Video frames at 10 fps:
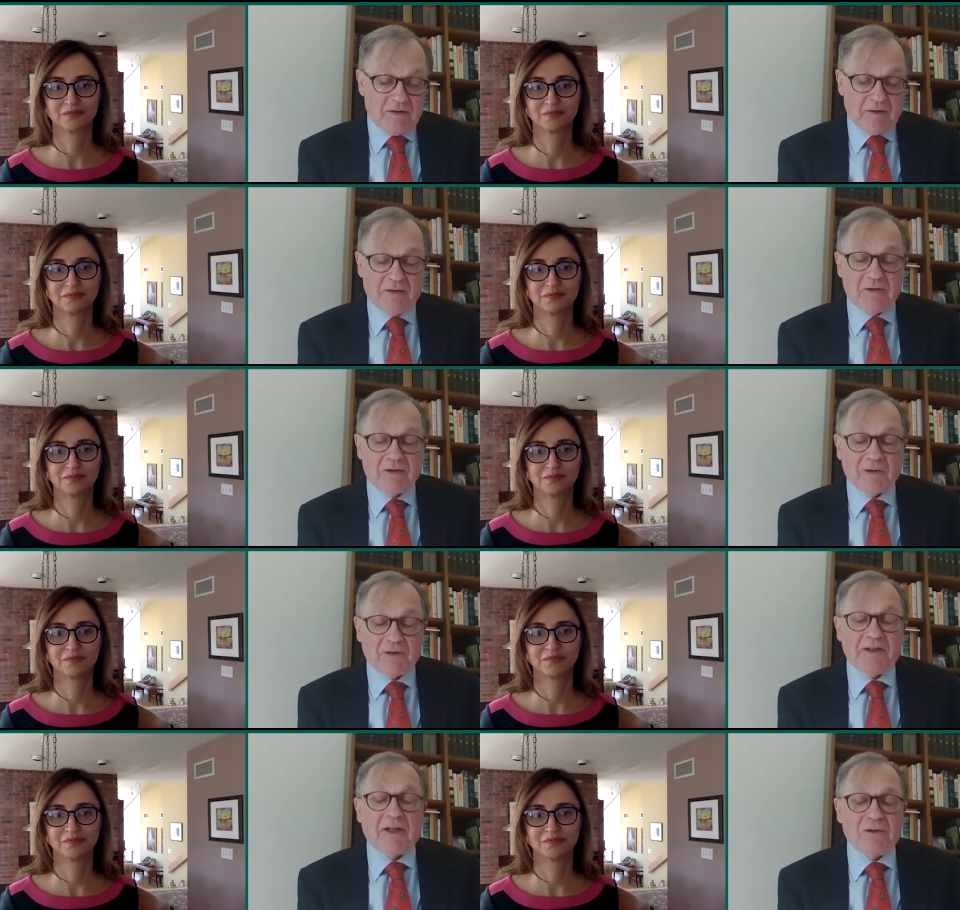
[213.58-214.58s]

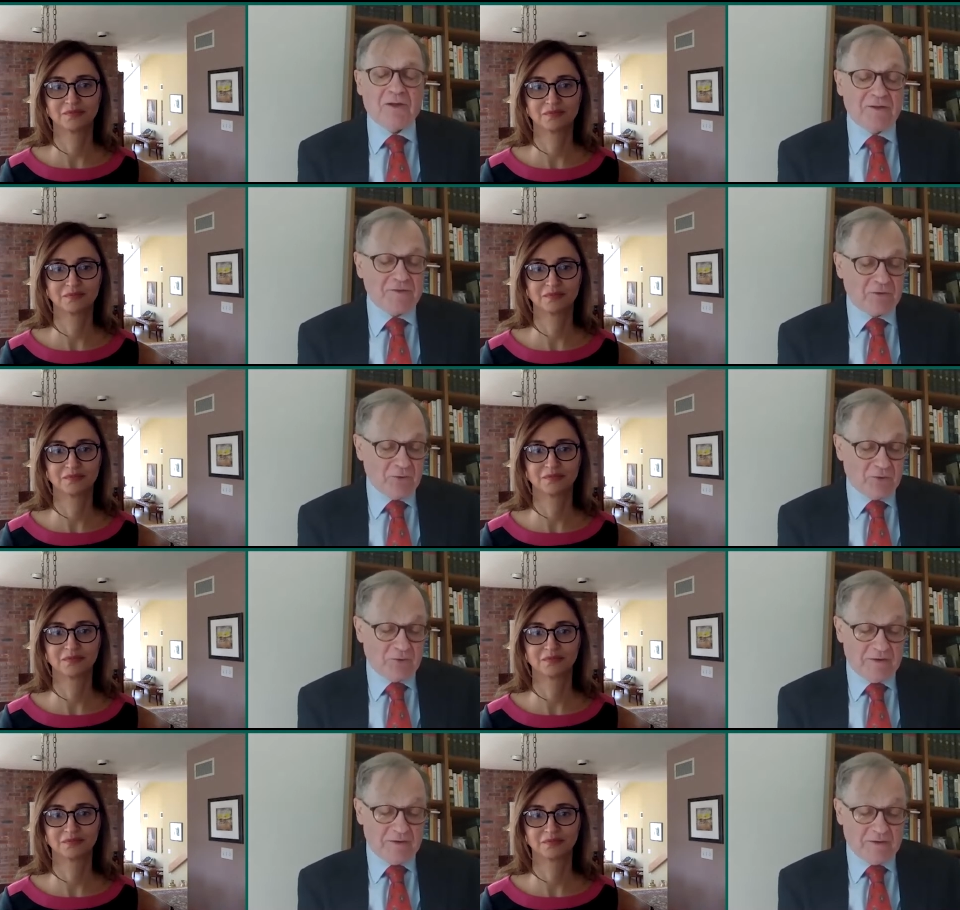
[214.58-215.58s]
Speaker 1: uh, Yale Law
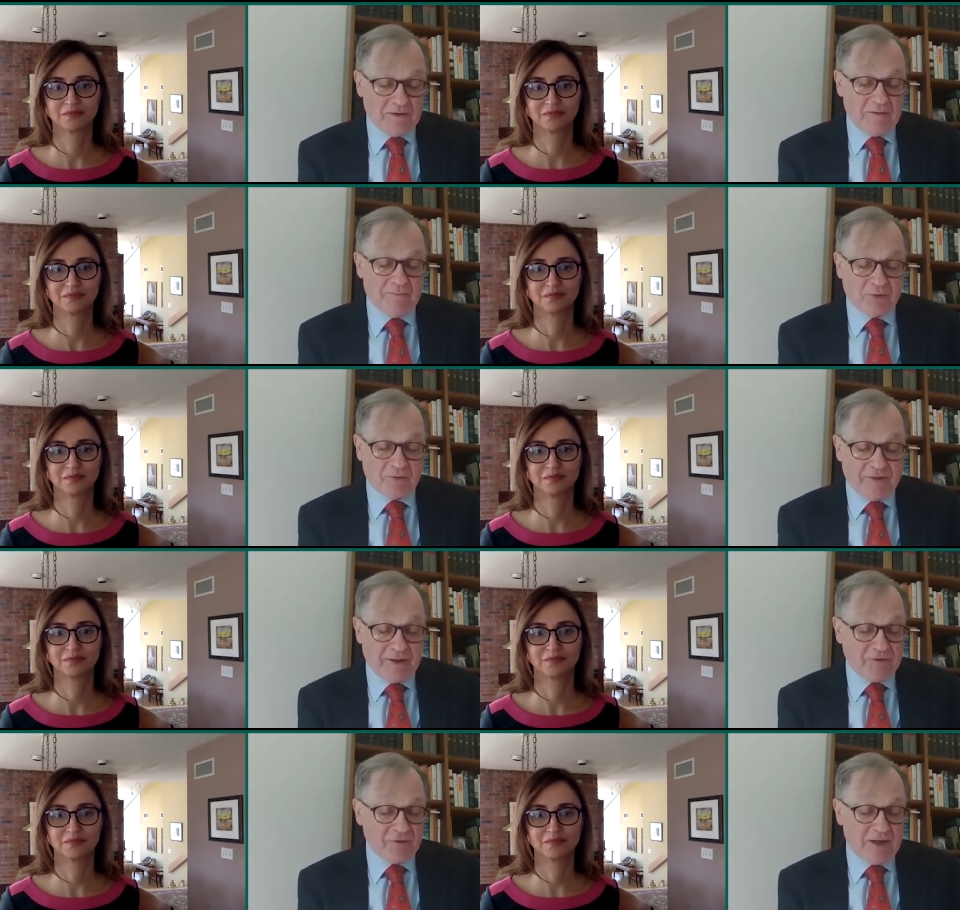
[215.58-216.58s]
School
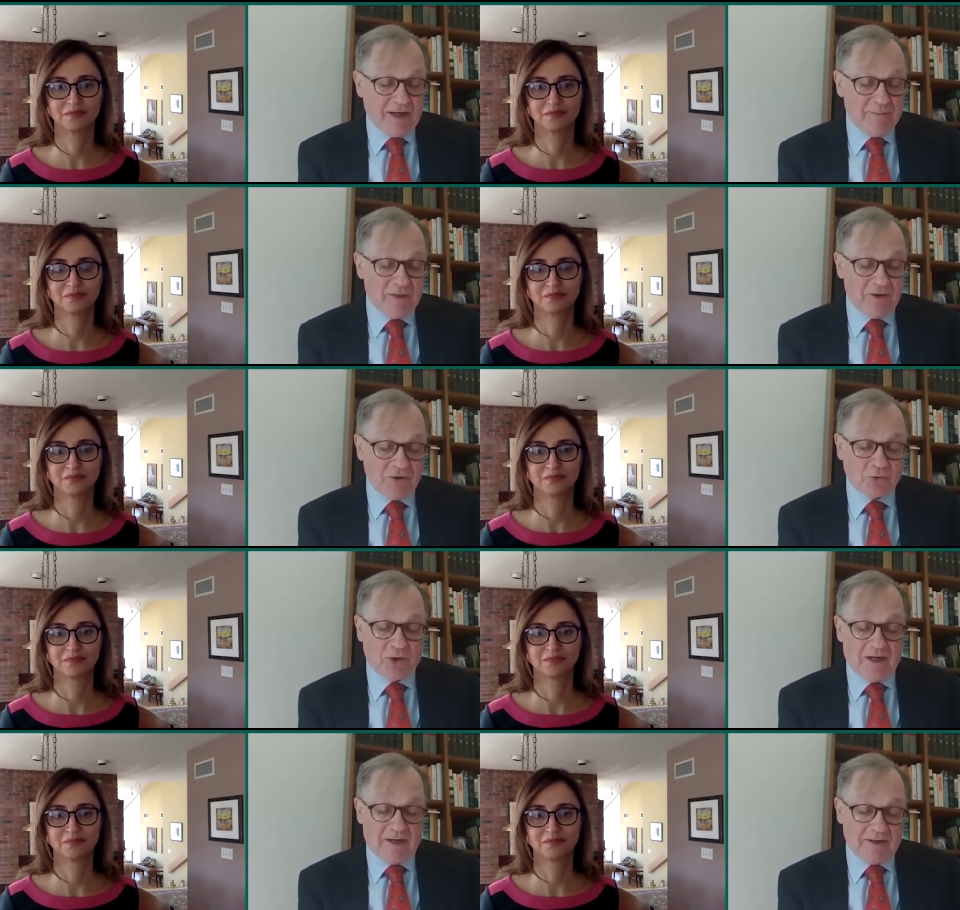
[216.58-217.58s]
professor Amy
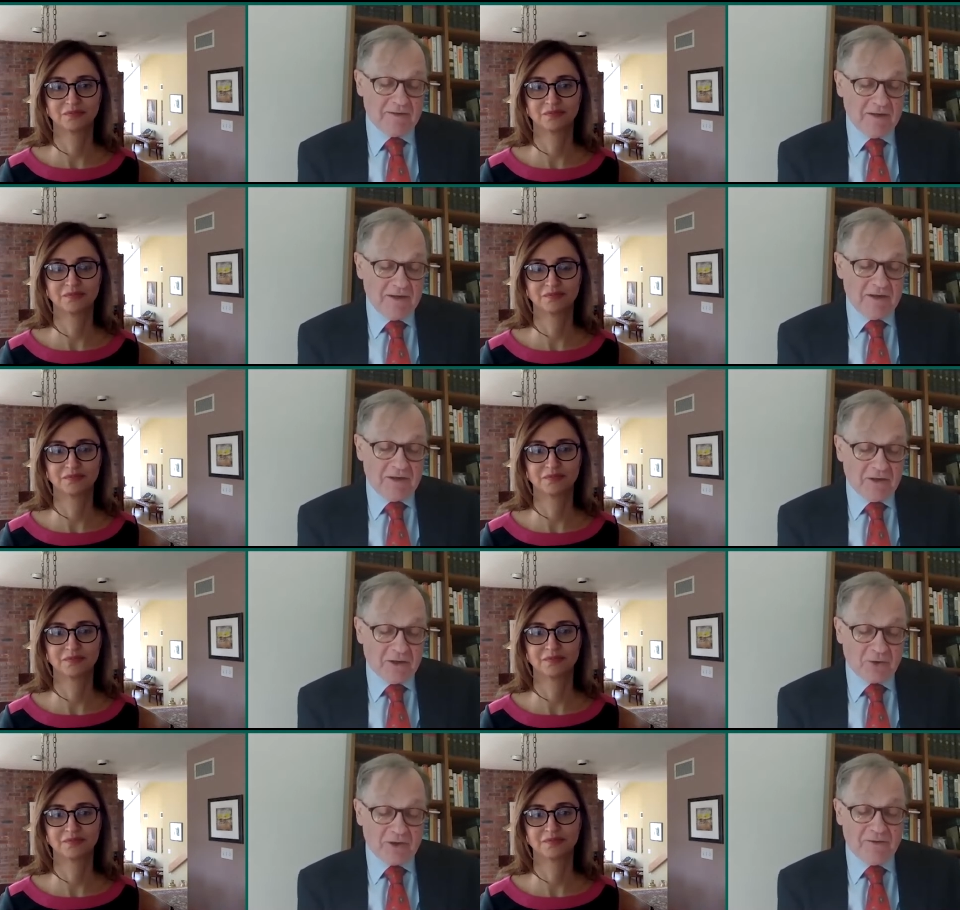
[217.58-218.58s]
Chua
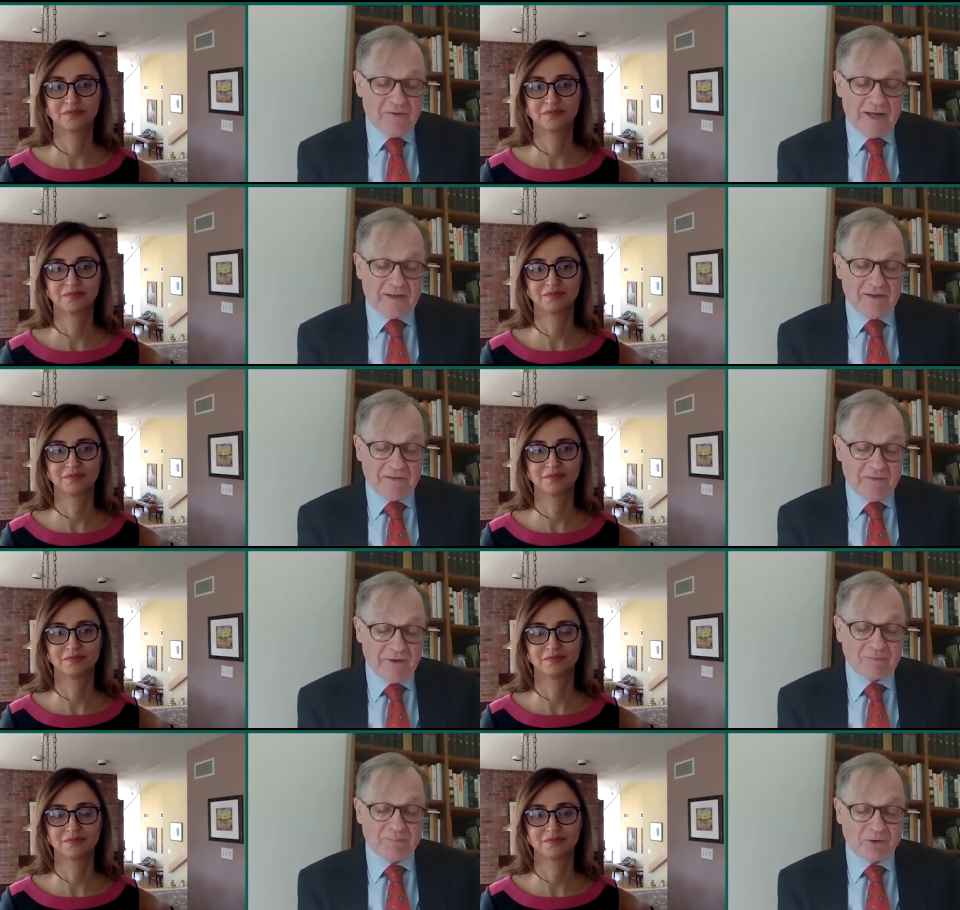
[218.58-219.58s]
noted that
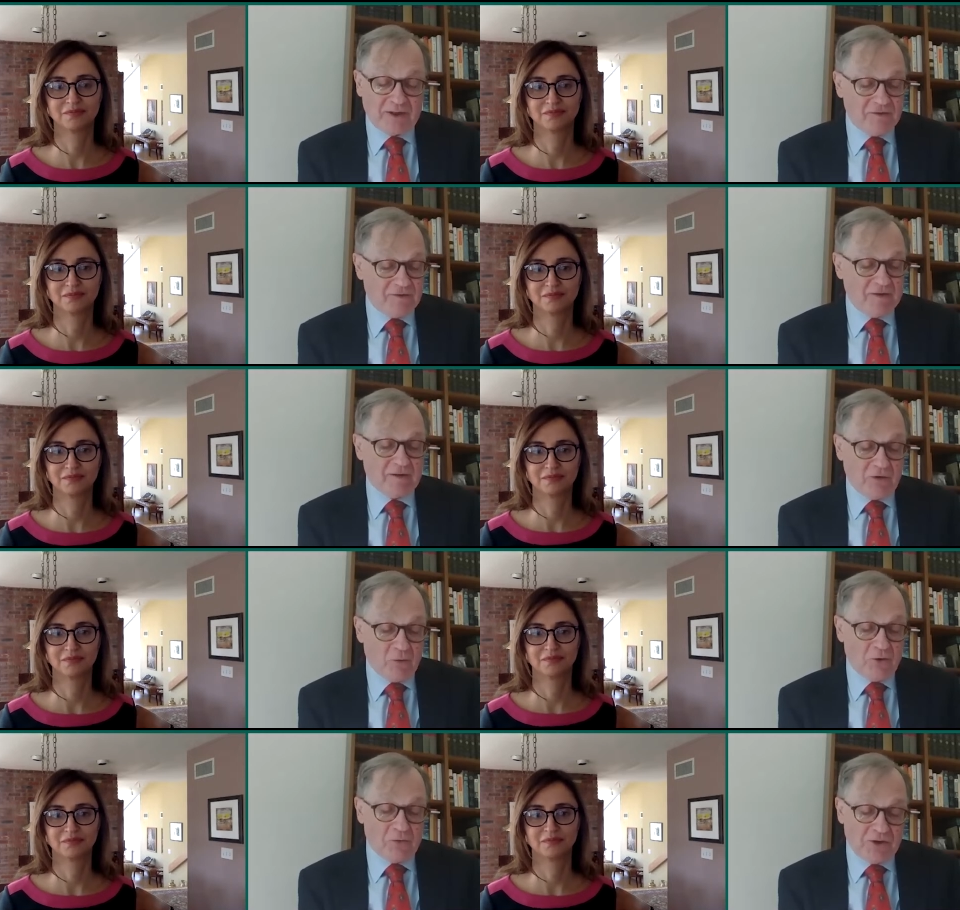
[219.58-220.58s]
this book is
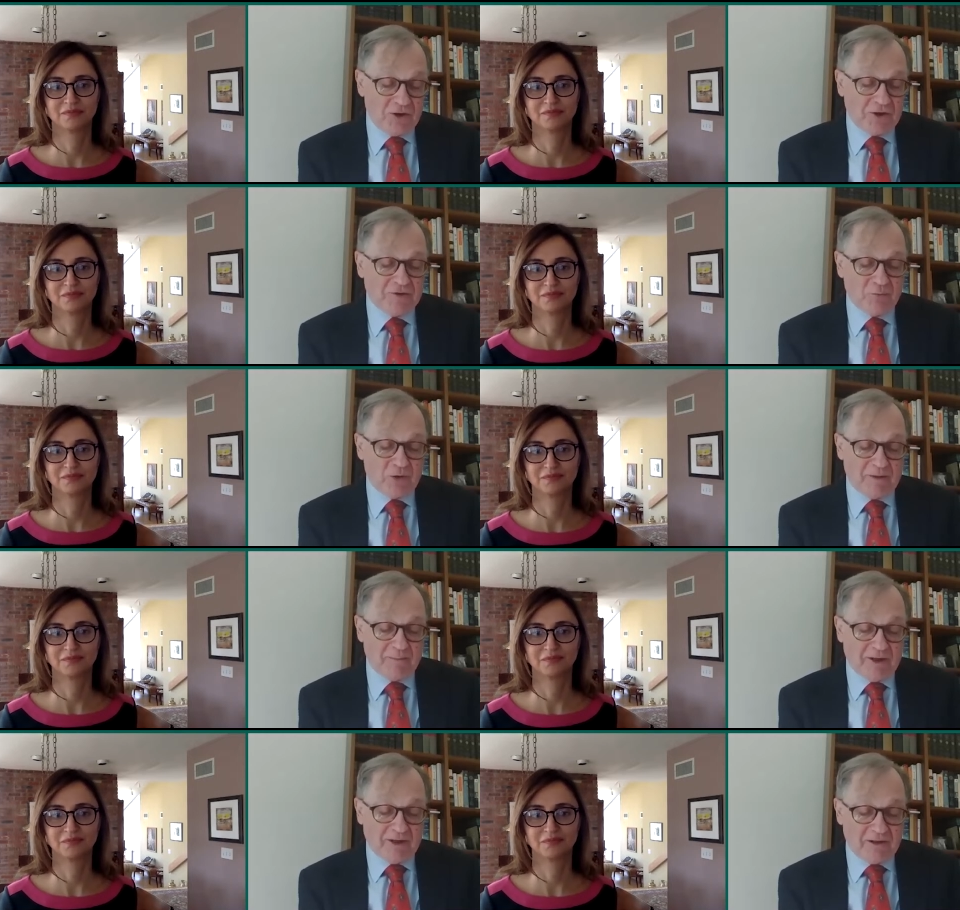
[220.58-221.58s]
quote just what
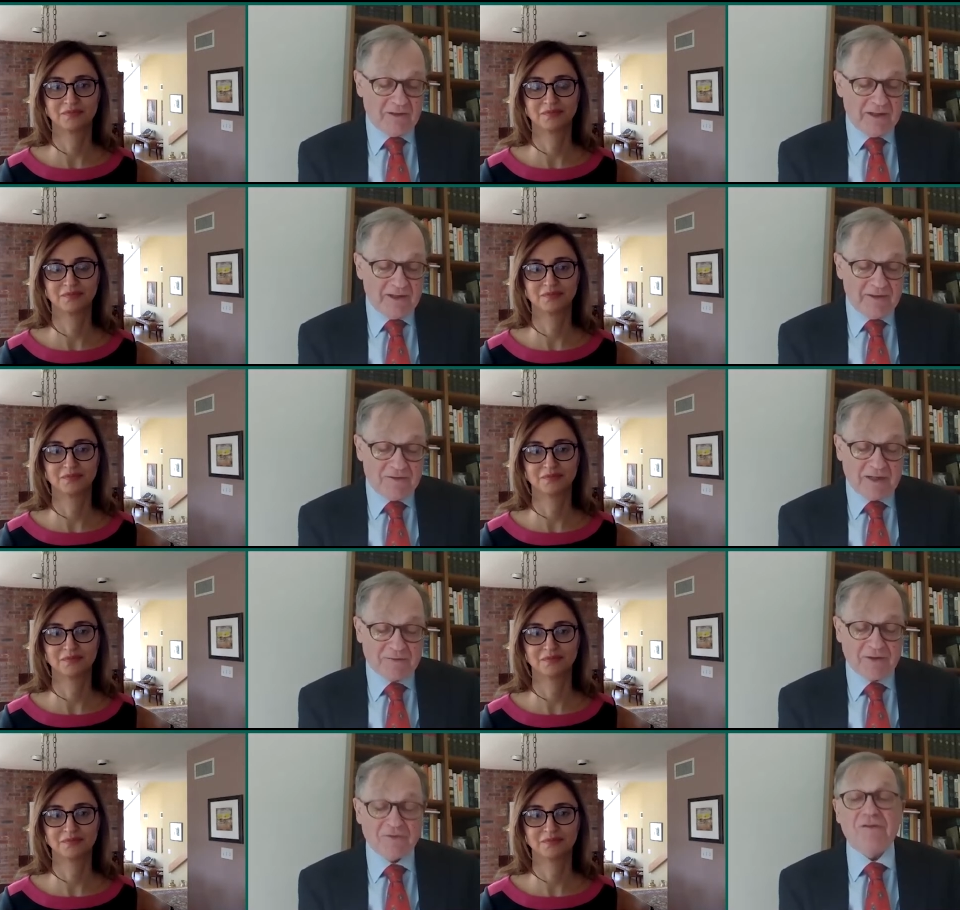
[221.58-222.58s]
America needs
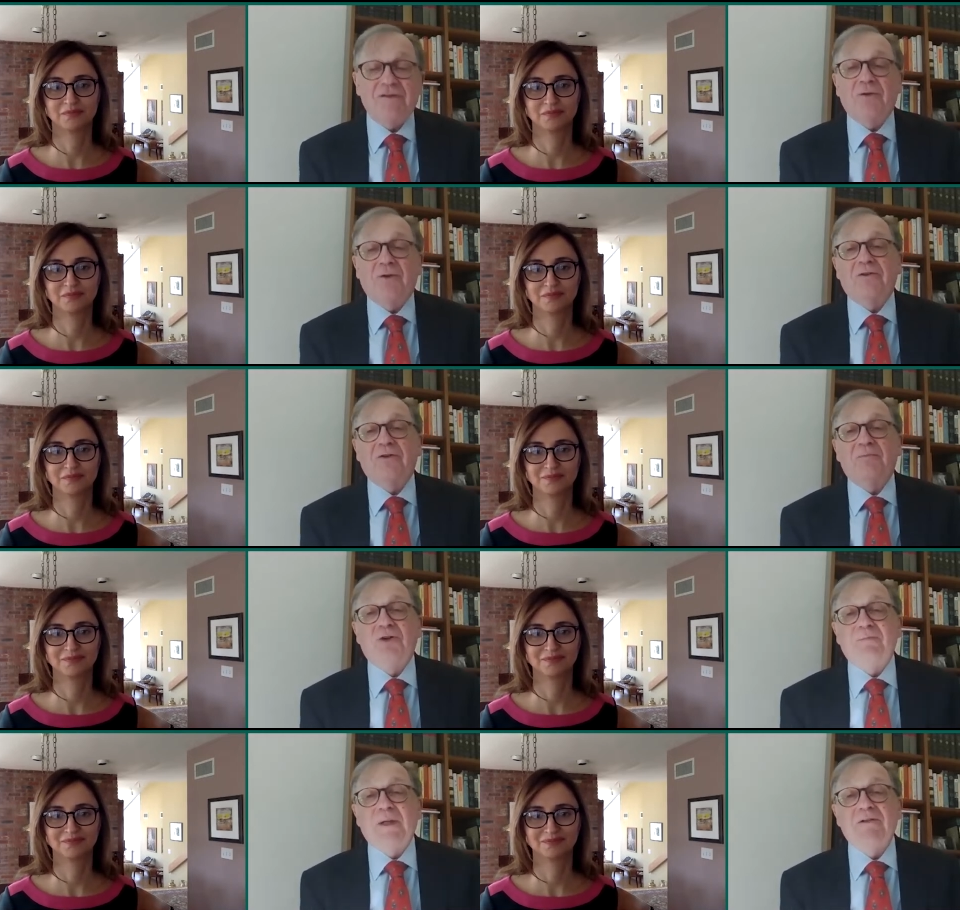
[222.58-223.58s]
at this historical
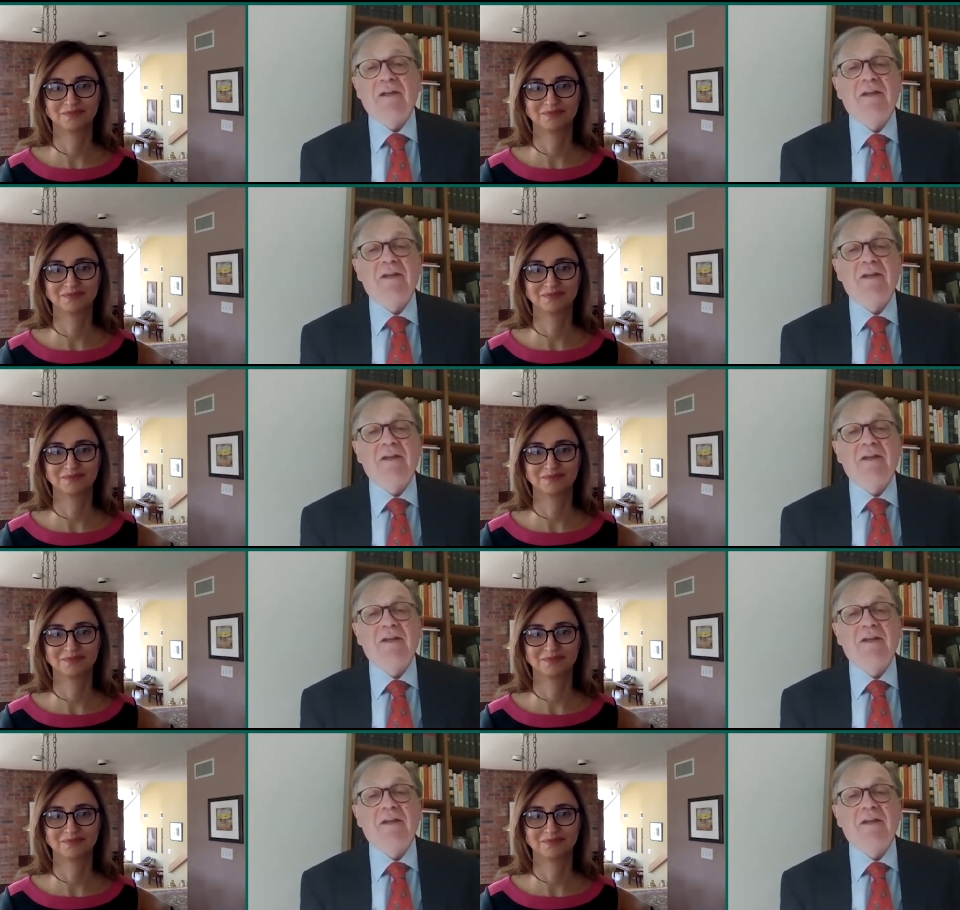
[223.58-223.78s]
moment.